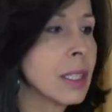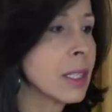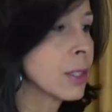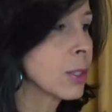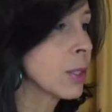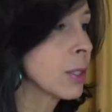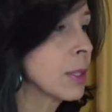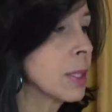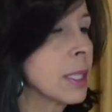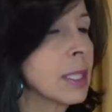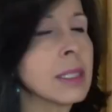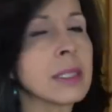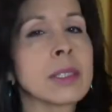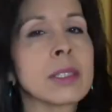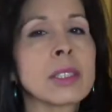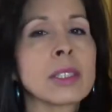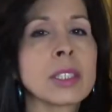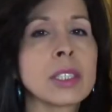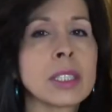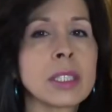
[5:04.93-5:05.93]
So these
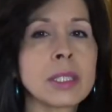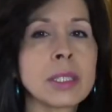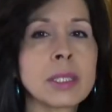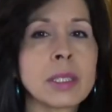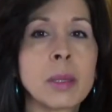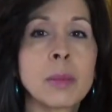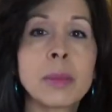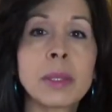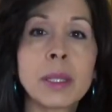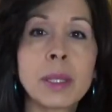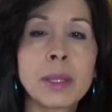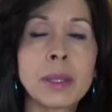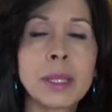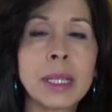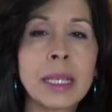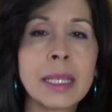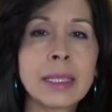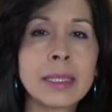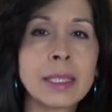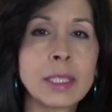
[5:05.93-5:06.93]
are just some of the
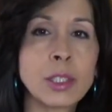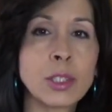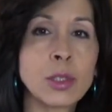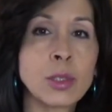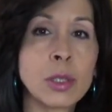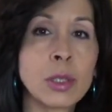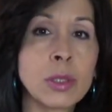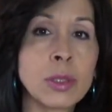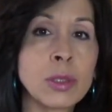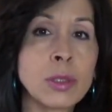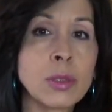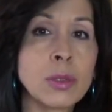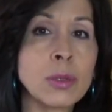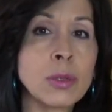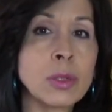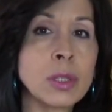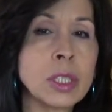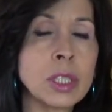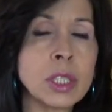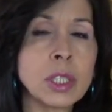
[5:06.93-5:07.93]
things that you could
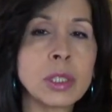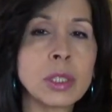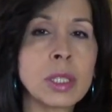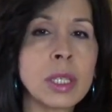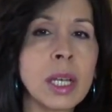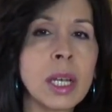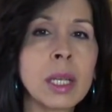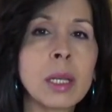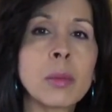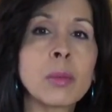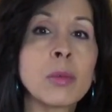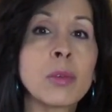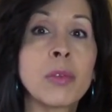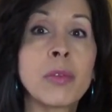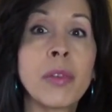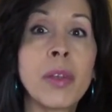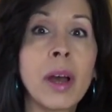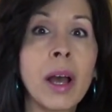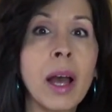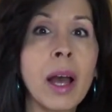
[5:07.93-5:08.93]
do just to kind of
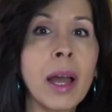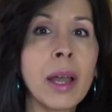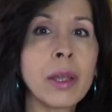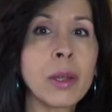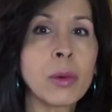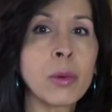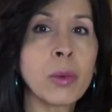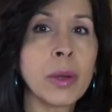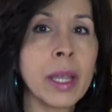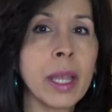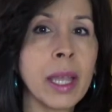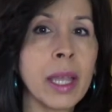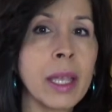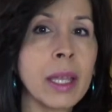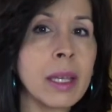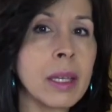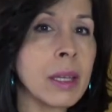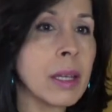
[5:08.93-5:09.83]
move the eye away